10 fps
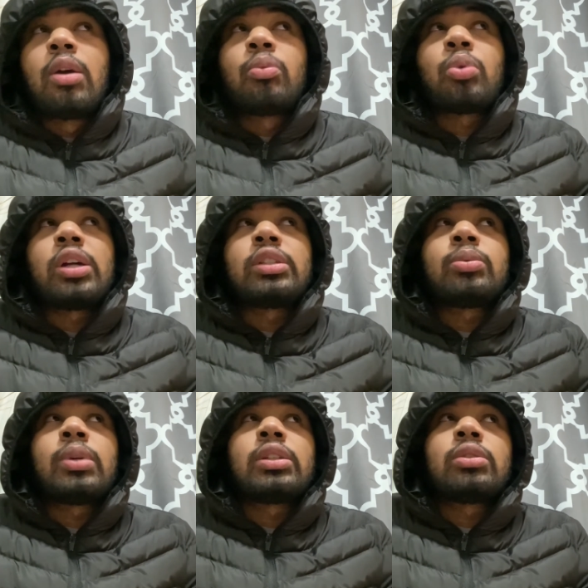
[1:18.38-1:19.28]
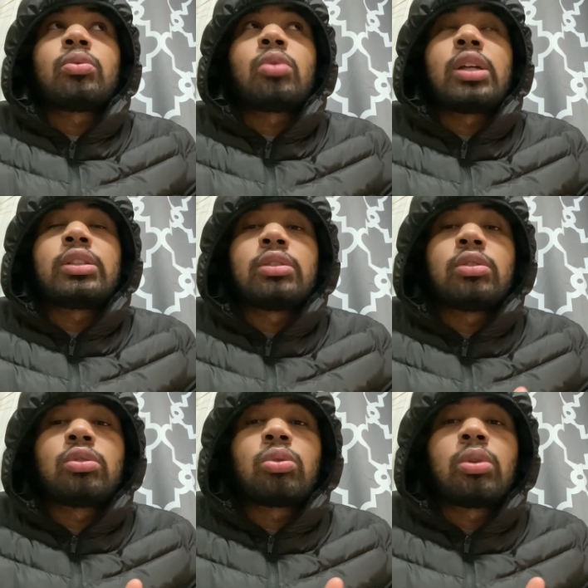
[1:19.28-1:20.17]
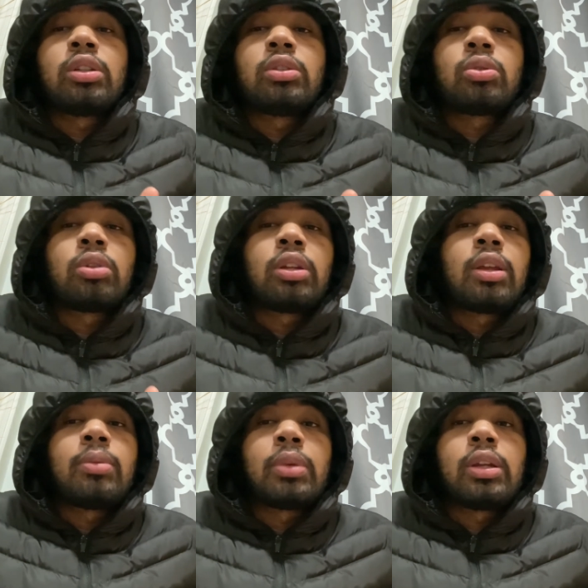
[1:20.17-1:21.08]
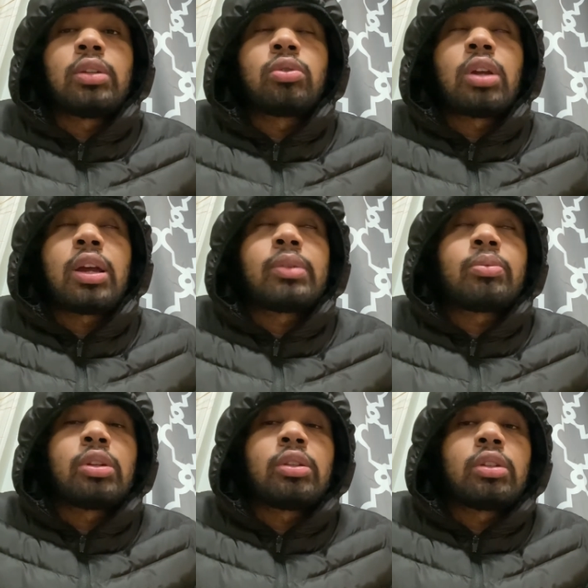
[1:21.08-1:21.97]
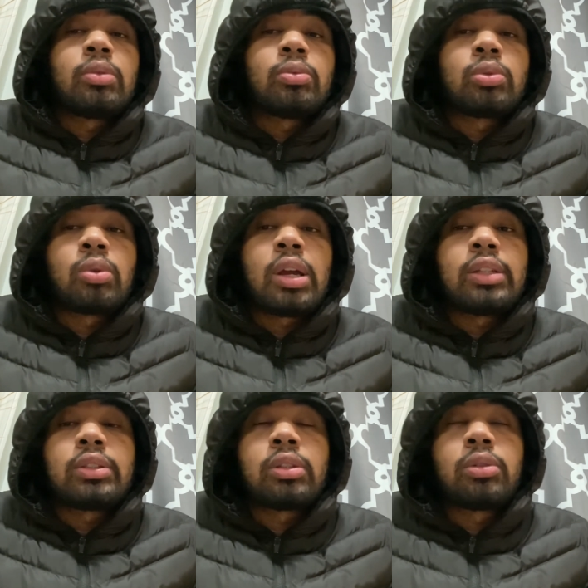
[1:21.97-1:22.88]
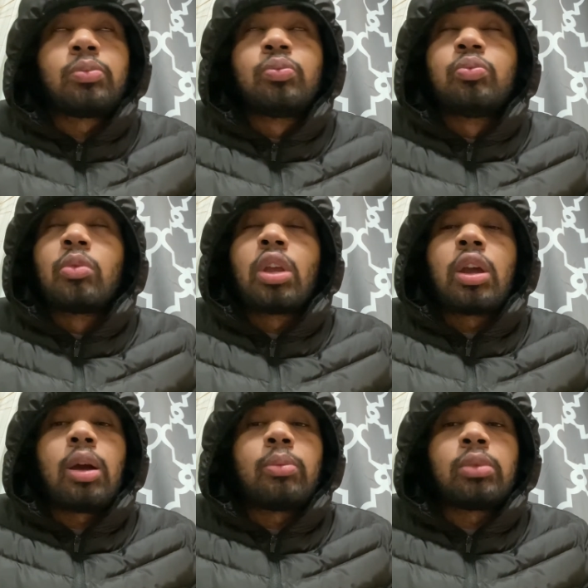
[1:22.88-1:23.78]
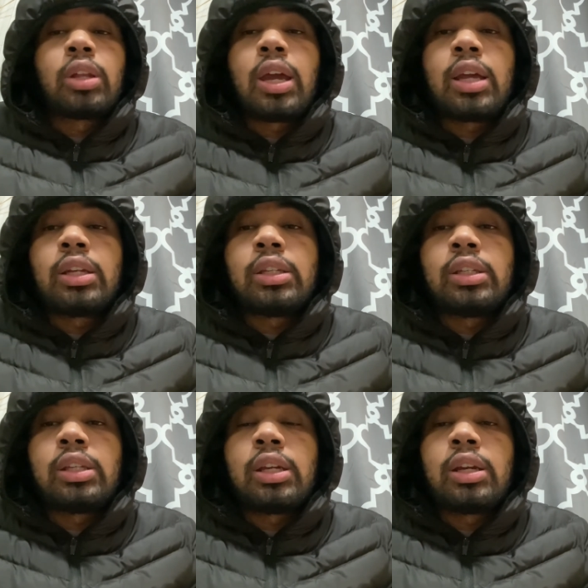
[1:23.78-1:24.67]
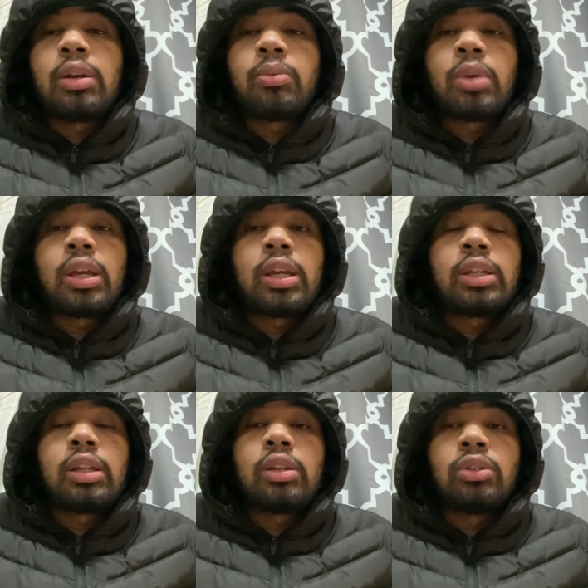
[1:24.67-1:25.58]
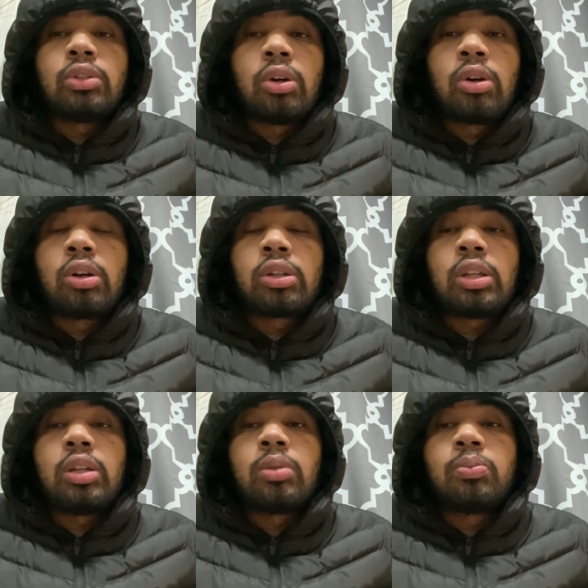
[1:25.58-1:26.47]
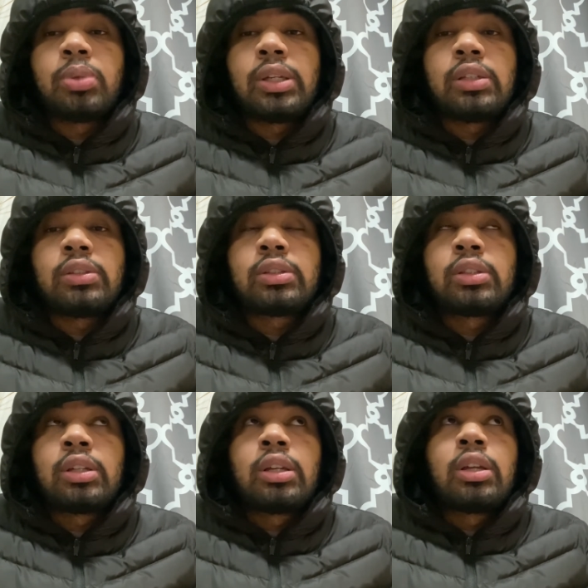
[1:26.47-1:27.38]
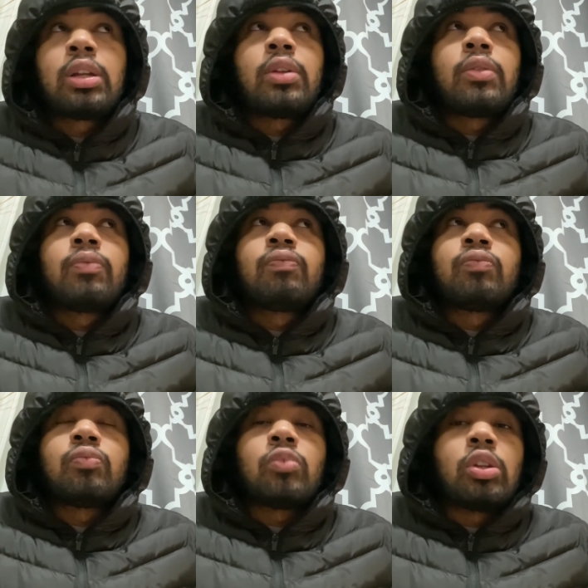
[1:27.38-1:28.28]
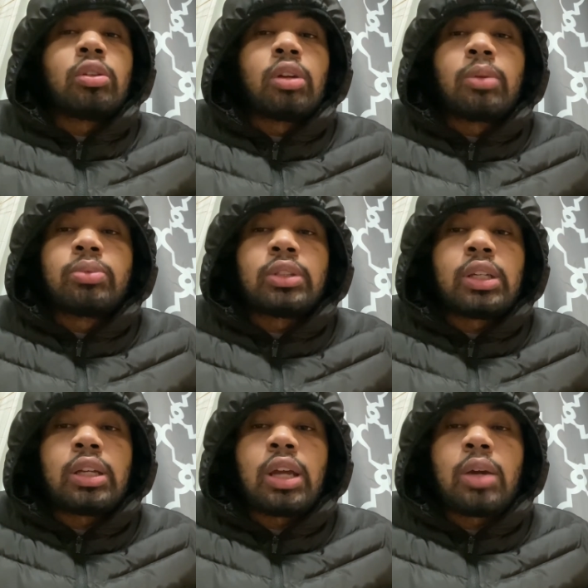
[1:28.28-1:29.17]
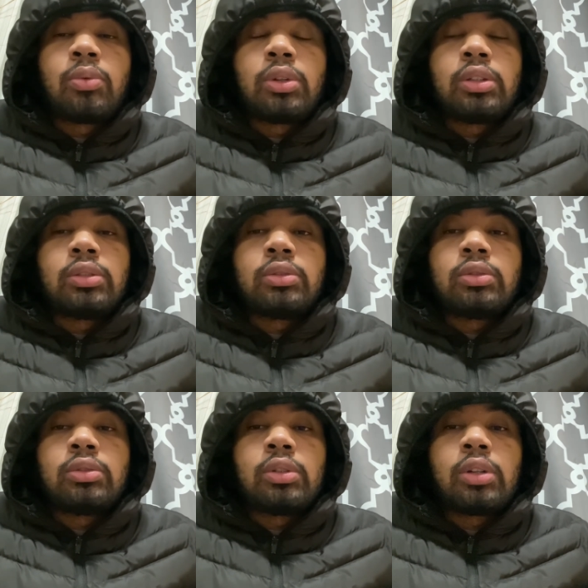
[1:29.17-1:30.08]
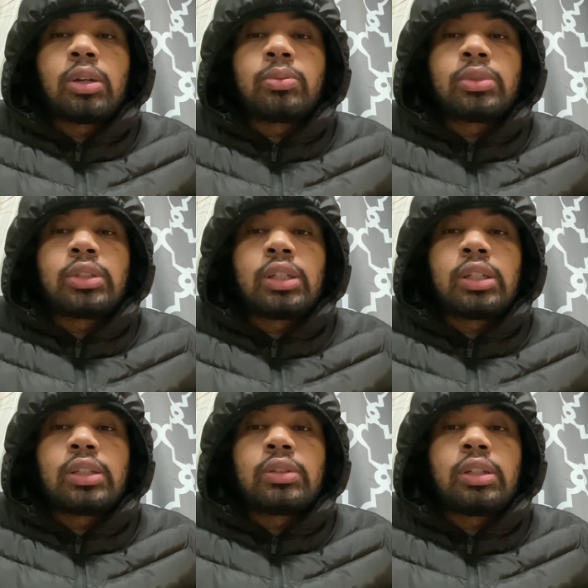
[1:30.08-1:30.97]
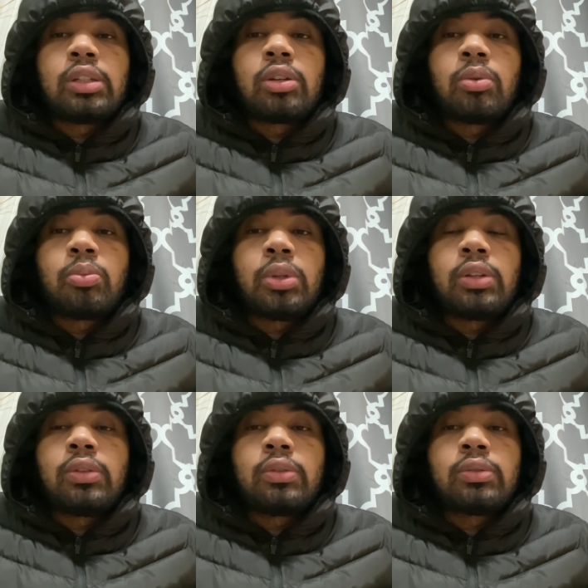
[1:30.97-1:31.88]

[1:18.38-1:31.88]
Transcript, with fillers: prospects to watch in the twenty twenty NBA draft, man, they was right. So I'm glad he here, man. He a dog. He a beast. You know what I'm saying? I wouldn't, you know what I'm saying? He going to be